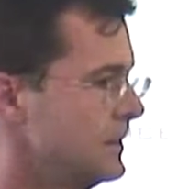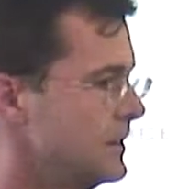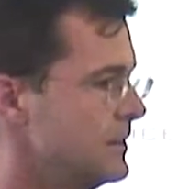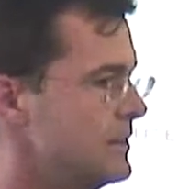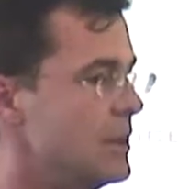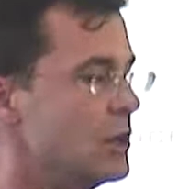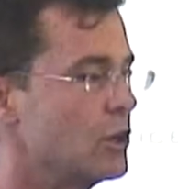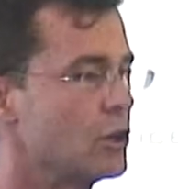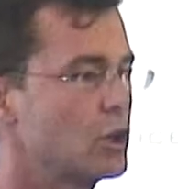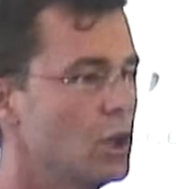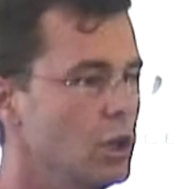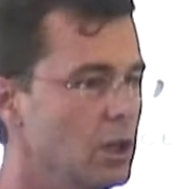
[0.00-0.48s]

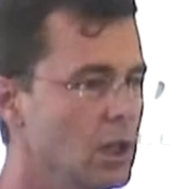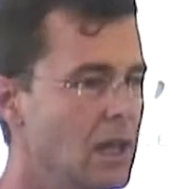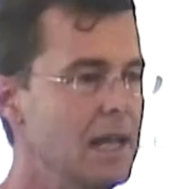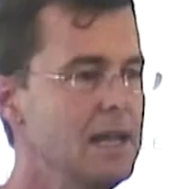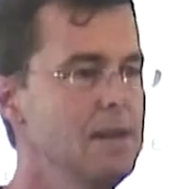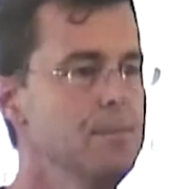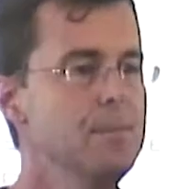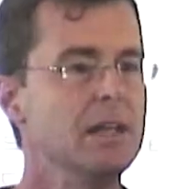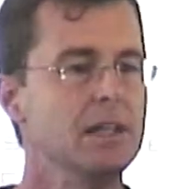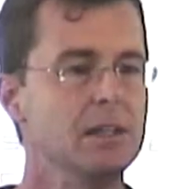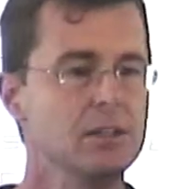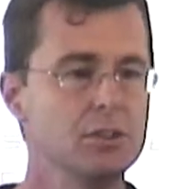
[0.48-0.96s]
They're
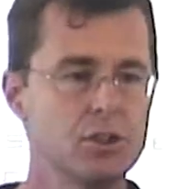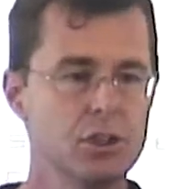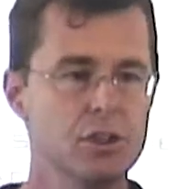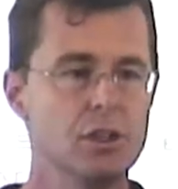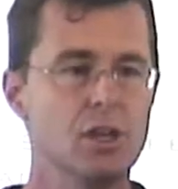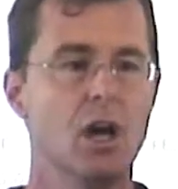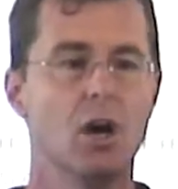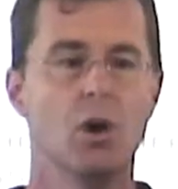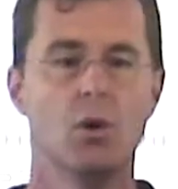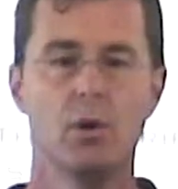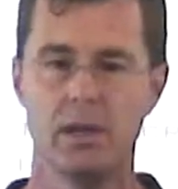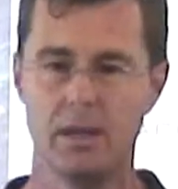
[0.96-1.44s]
claiming to
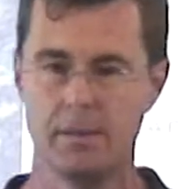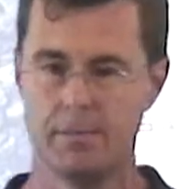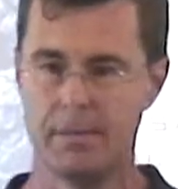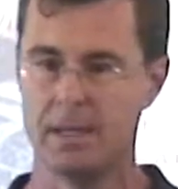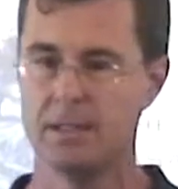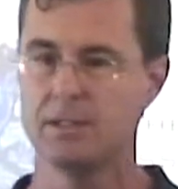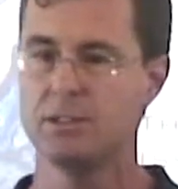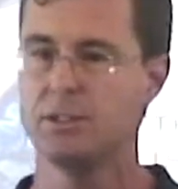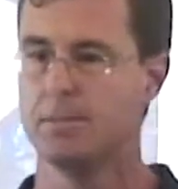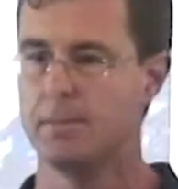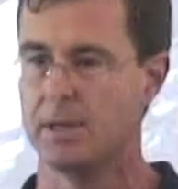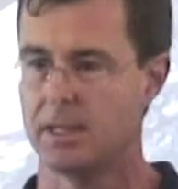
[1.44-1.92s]
know him
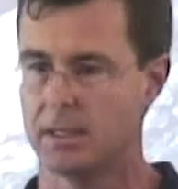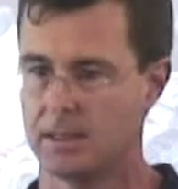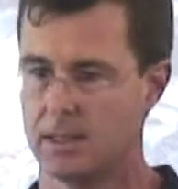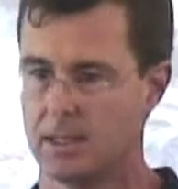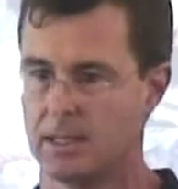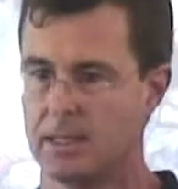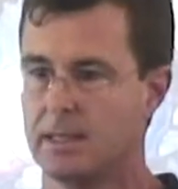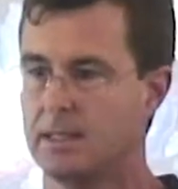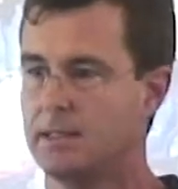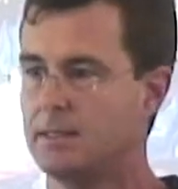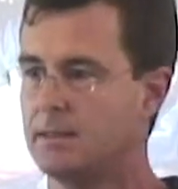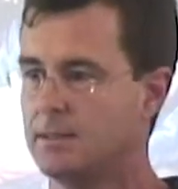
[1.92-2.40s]
intimately,